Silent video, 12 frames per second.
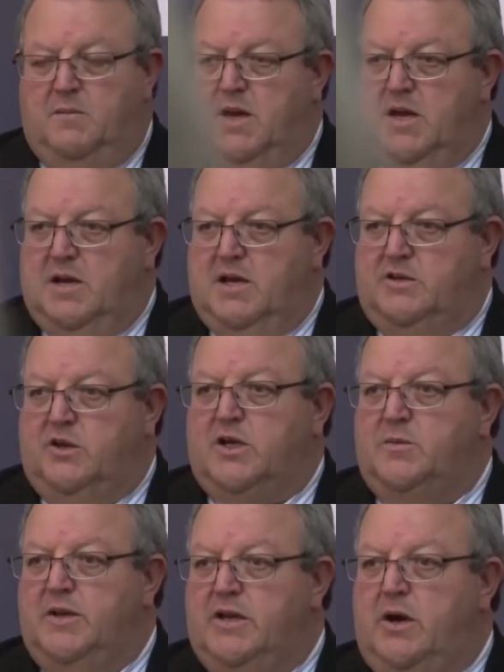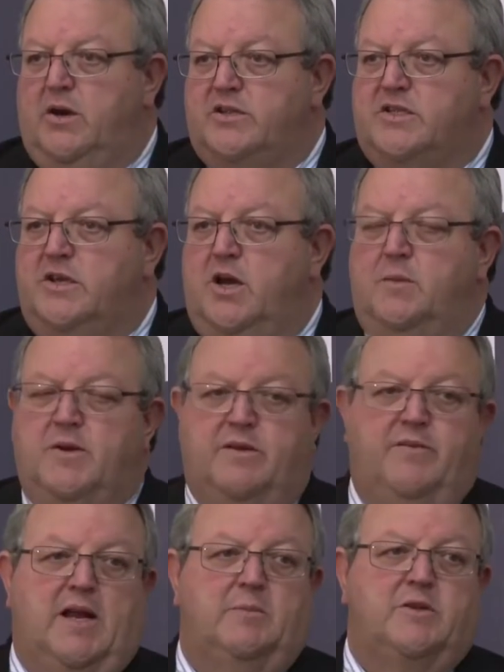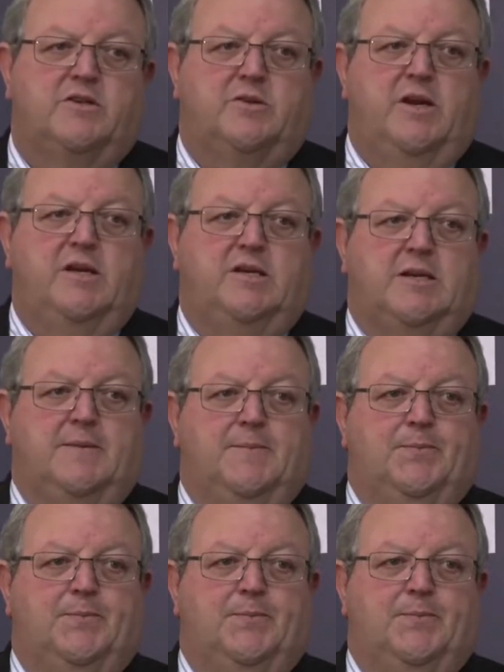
a document known as the Urban Development Strategy.